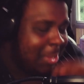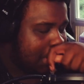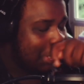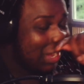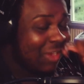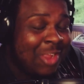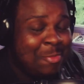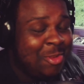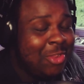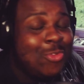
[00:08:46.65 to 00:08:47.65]
I don't care if I'm
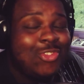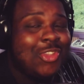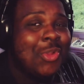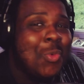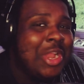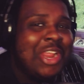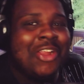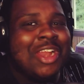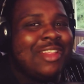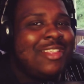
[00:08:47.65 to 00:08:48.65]
losing or winning or
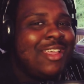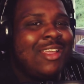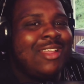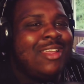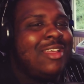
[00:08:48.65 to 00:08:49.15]
anything.